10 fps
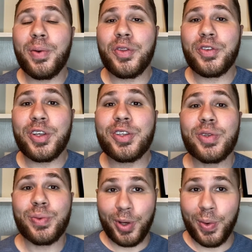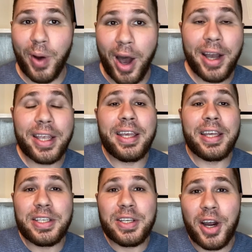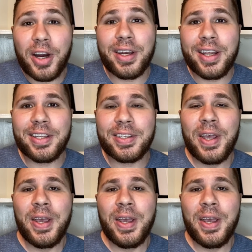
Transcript: with Jesus when you're walking in darkness?